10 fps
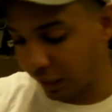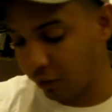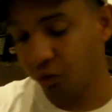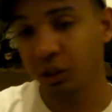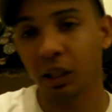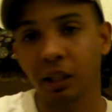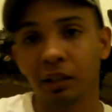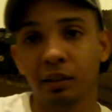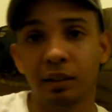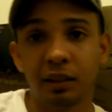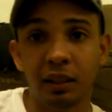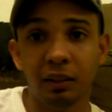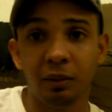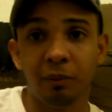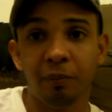outside it's
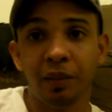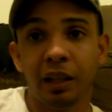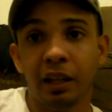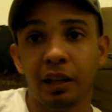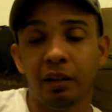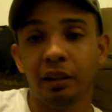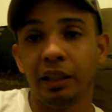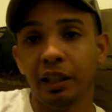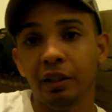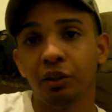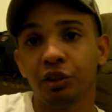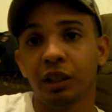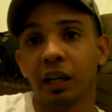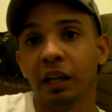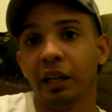steel, and on the inner
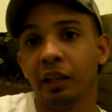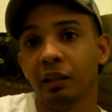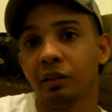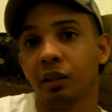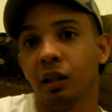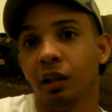side it's